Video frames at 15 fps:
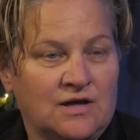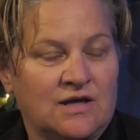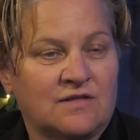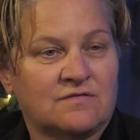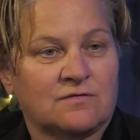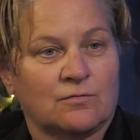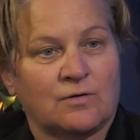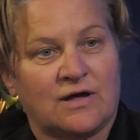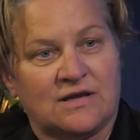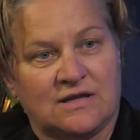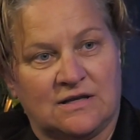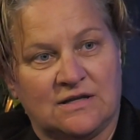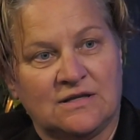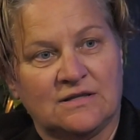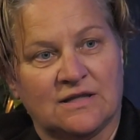and so at
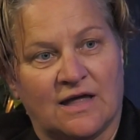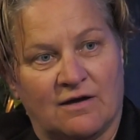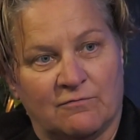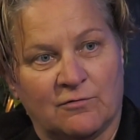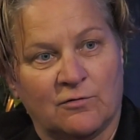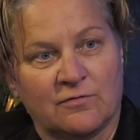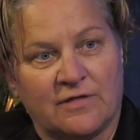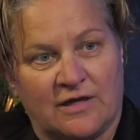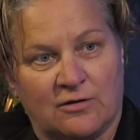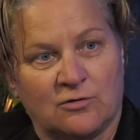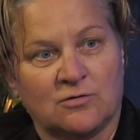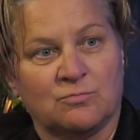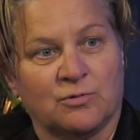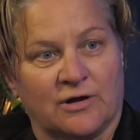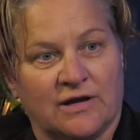any level they
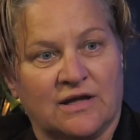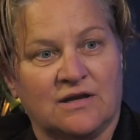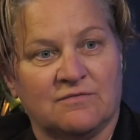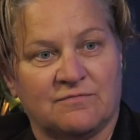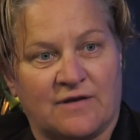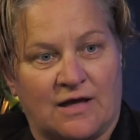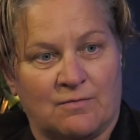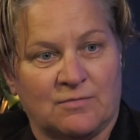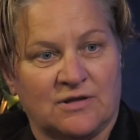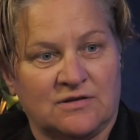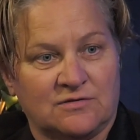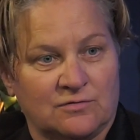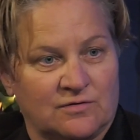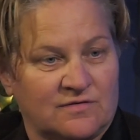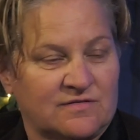could bring in family
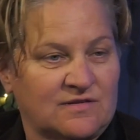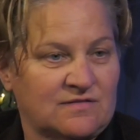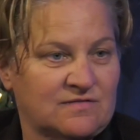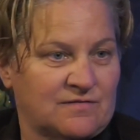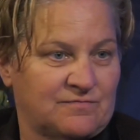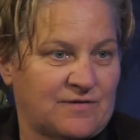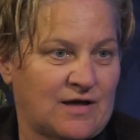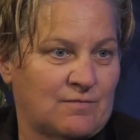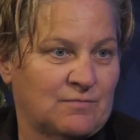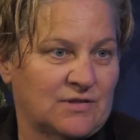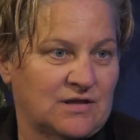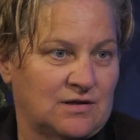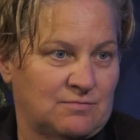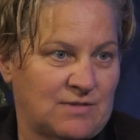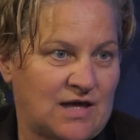to assist the
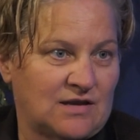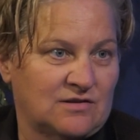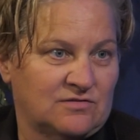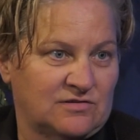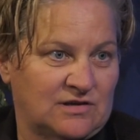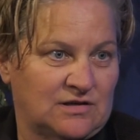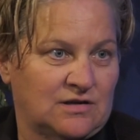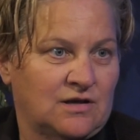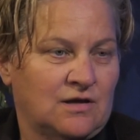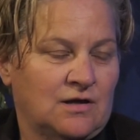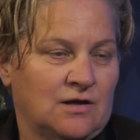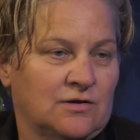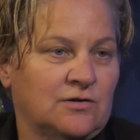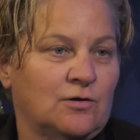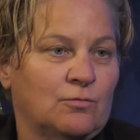family in managing.
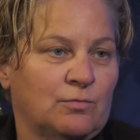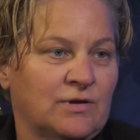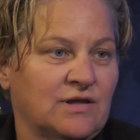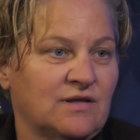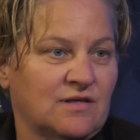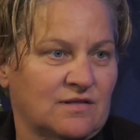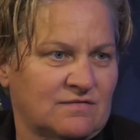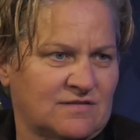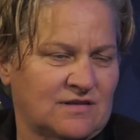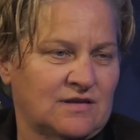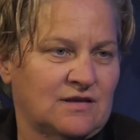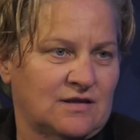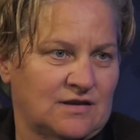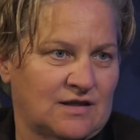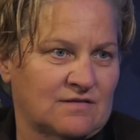We
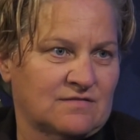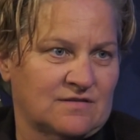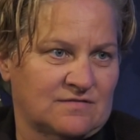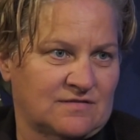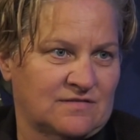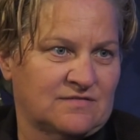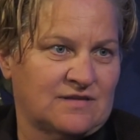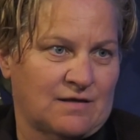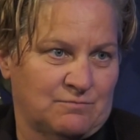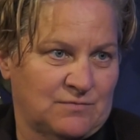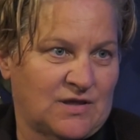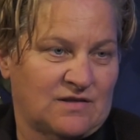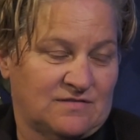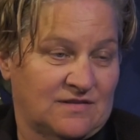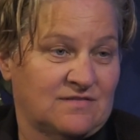see it as
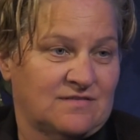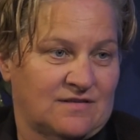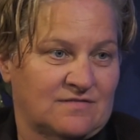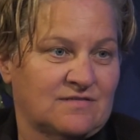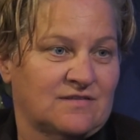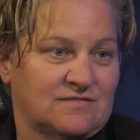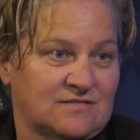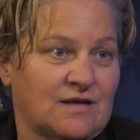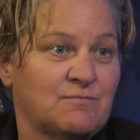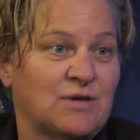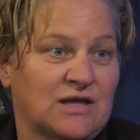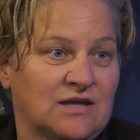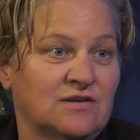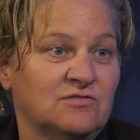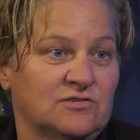it's a
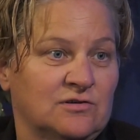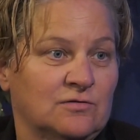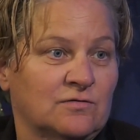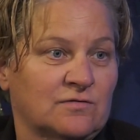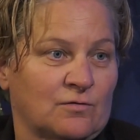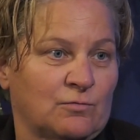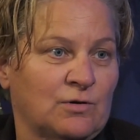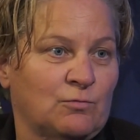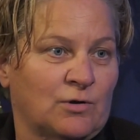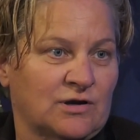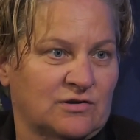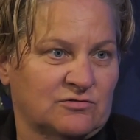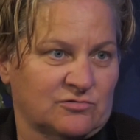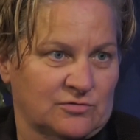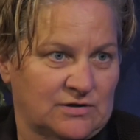systemic issue, so we want
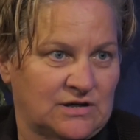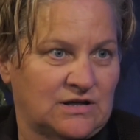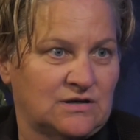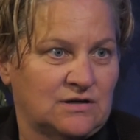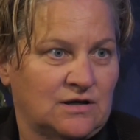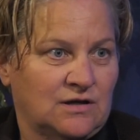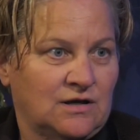to treat